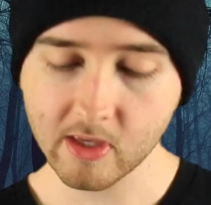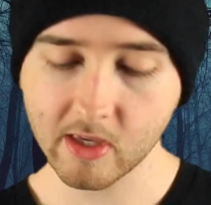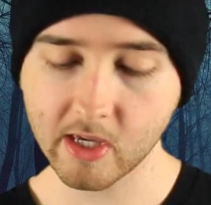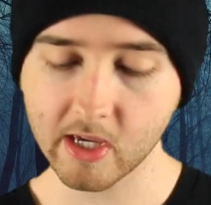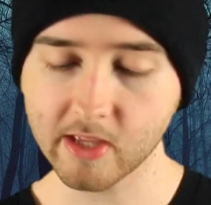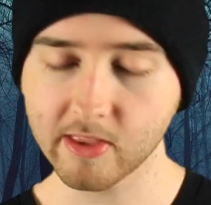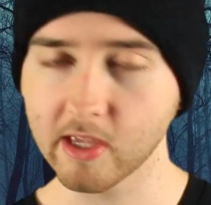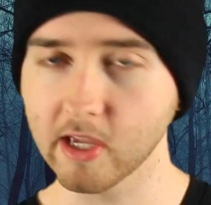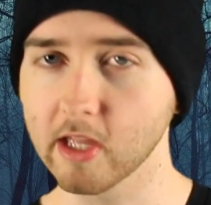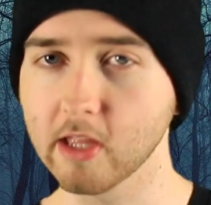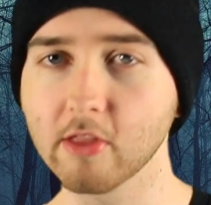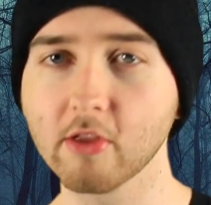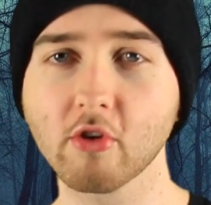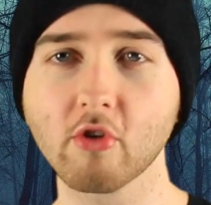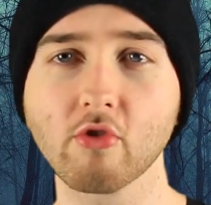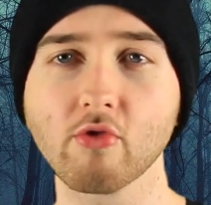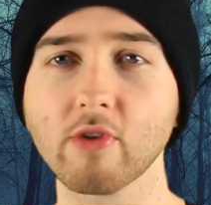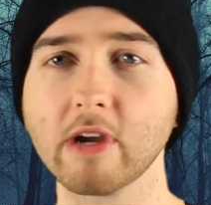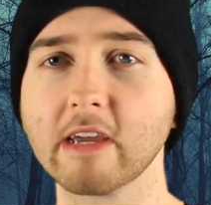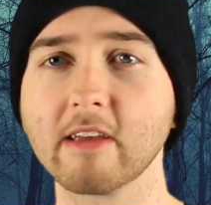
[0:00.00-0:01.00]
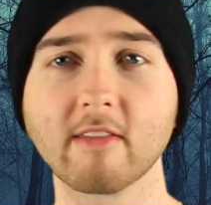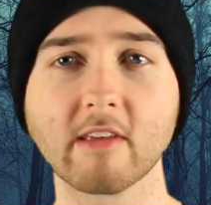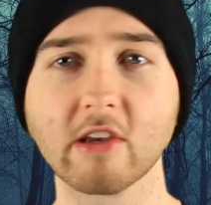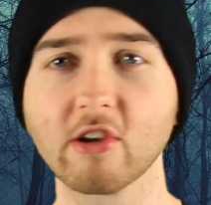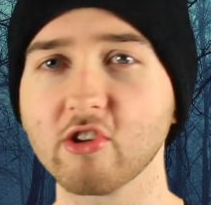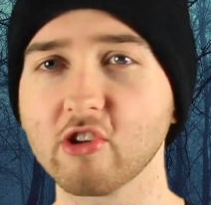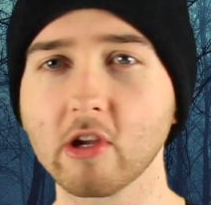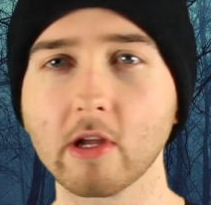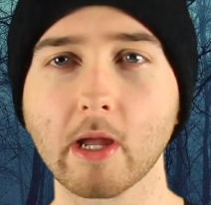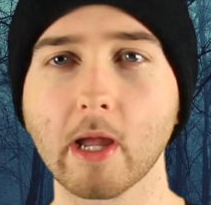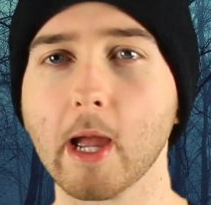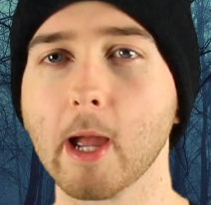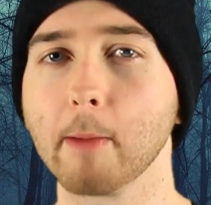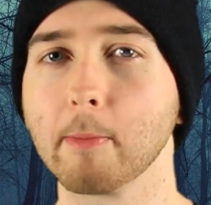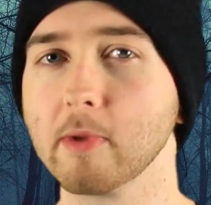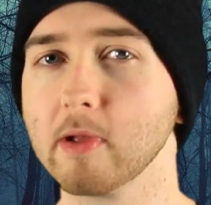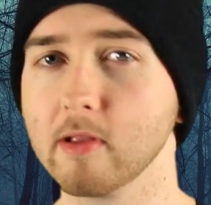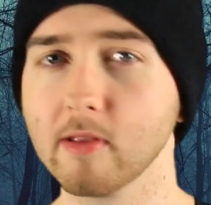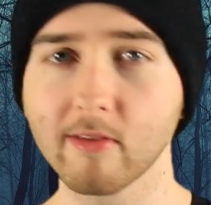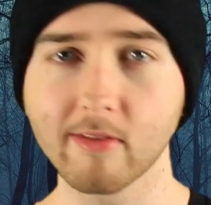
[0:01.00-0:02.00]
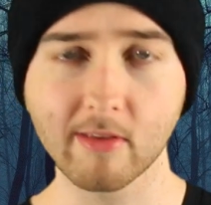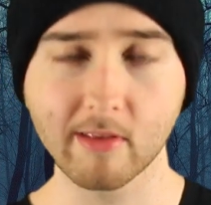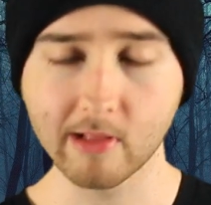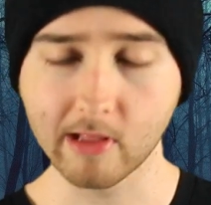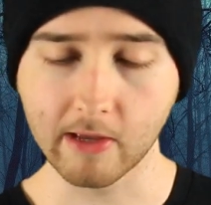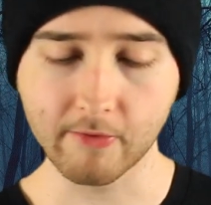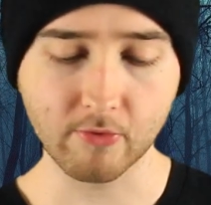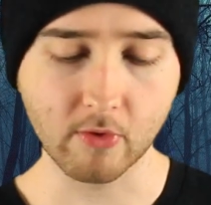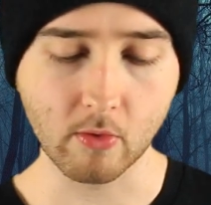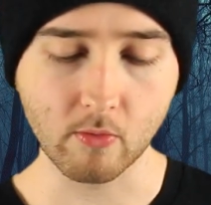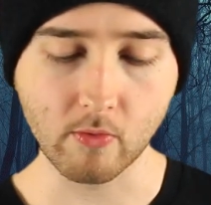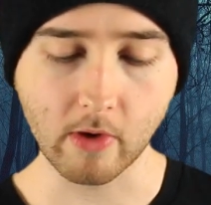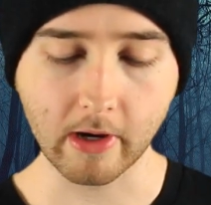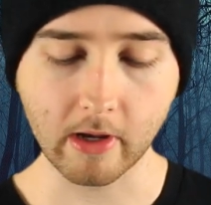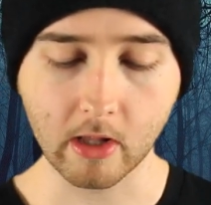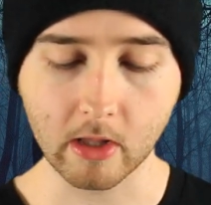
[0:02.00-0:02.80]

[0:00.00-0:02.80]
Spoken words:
And then crazy shit happens left and right.